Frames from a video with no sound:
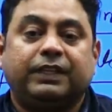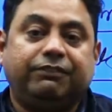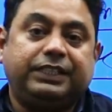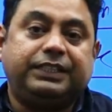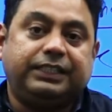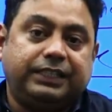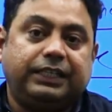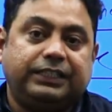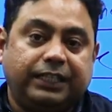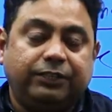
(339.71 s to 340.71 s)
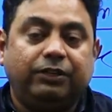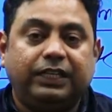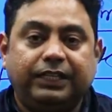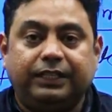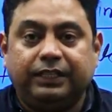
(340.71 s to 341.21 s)
with csat
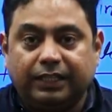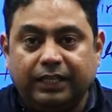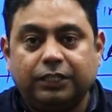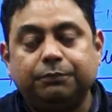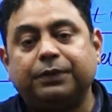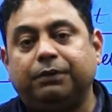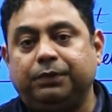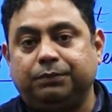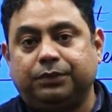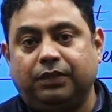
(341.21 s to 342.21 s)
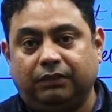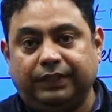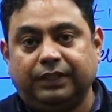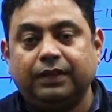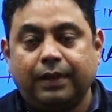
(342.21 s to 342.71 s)
generally is problem
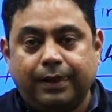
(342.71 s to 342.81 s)
solving